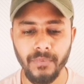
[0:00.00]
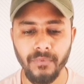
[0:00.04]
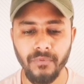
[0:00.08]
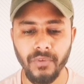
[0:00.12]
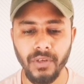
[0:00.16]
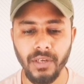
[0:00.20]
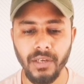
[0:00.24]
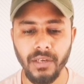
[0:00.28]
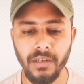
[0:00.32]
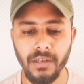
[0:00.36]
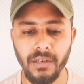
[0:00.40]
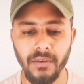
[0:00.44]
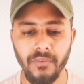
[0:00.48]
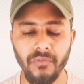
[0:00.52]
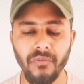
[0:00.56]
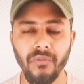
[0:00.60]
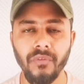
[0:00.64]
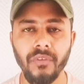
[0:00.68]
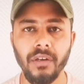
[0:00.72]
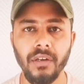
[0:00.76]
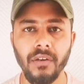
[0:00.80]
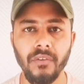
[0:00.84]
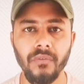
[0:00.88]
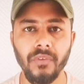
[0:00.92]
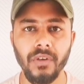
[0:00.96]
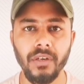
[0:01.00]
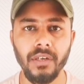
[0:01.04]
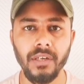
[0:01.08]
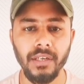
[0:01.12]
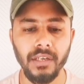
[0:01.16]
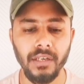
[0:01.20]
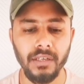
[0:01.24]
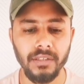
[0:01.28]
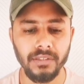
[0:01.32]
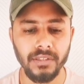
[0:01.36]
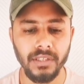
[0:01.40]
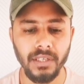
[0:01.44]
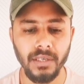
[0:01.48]
We are
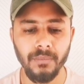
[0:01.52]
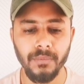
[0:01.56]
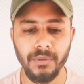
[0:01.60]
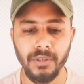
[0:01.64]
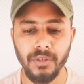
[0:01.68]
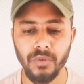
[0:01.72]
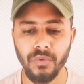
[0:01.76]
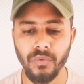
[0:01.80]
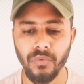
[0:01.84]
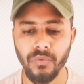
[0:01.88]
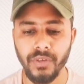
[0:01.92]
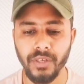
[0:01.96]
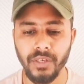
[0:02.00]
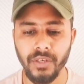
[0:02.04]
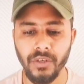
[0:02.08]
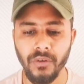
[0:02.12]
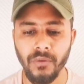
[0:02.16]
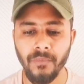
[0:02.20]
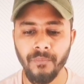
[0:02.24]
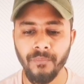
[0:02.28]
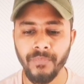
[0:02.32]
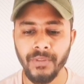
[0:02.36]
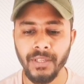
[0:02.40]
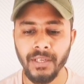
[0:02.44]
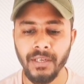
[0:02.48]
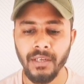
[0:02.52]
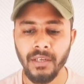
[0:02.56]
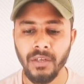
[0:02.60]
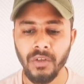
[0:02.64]
converting a script into video.